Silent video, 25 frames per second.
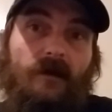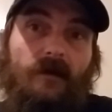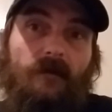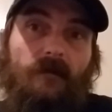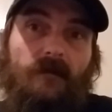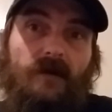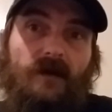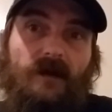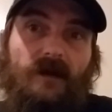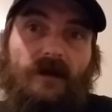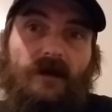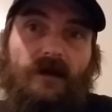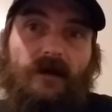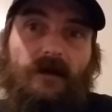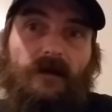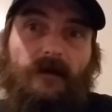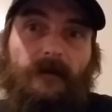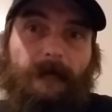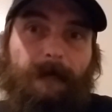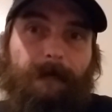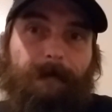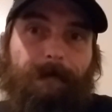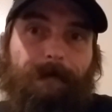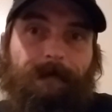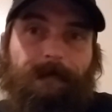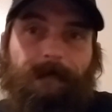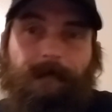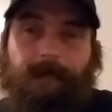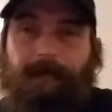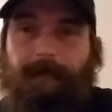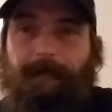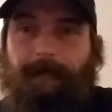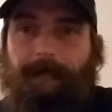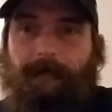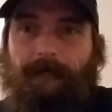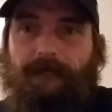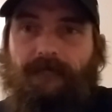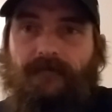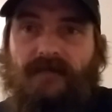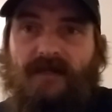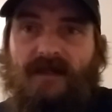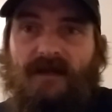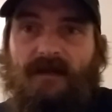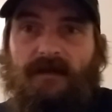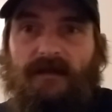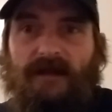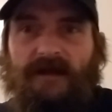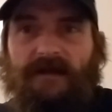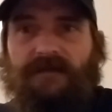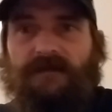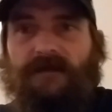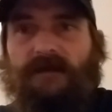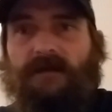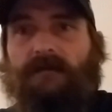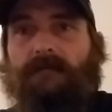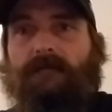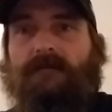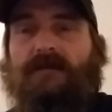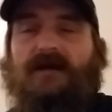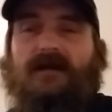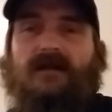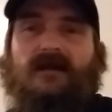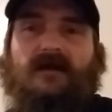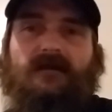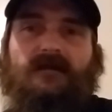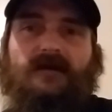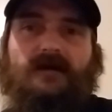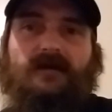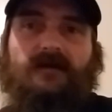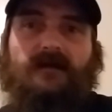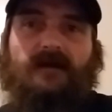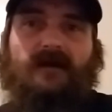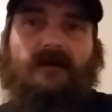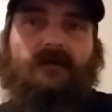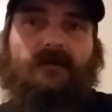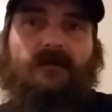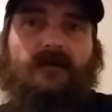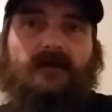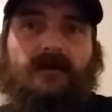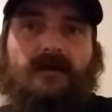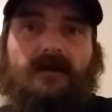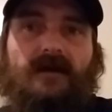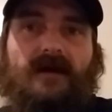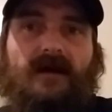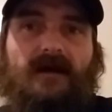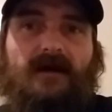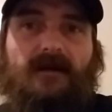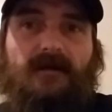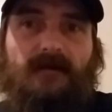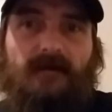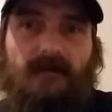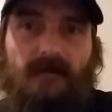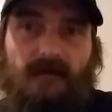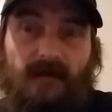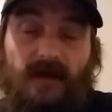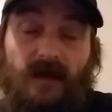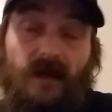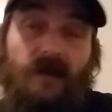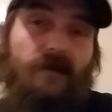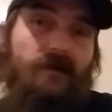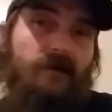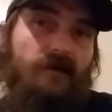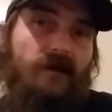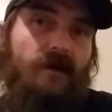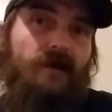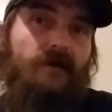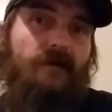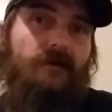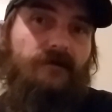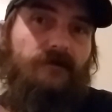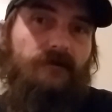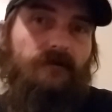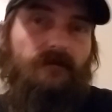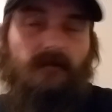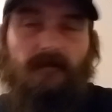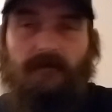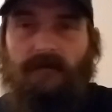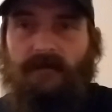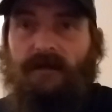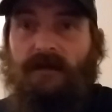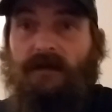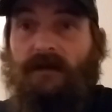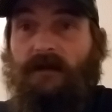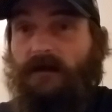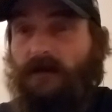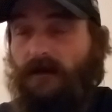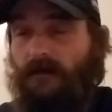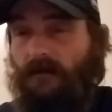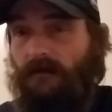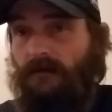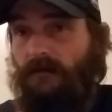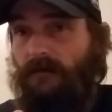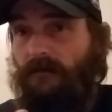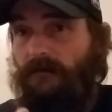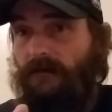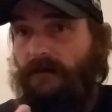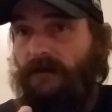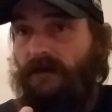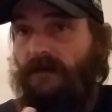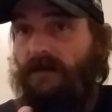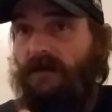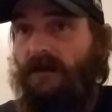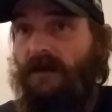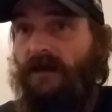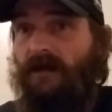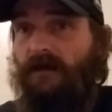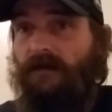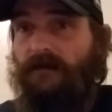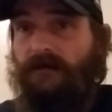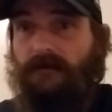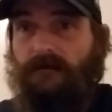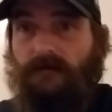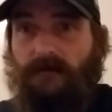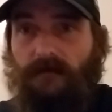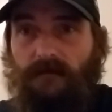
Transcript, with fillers: But uh, like I said, I love each and every one of you guys and gals. I don't want to forget the gals.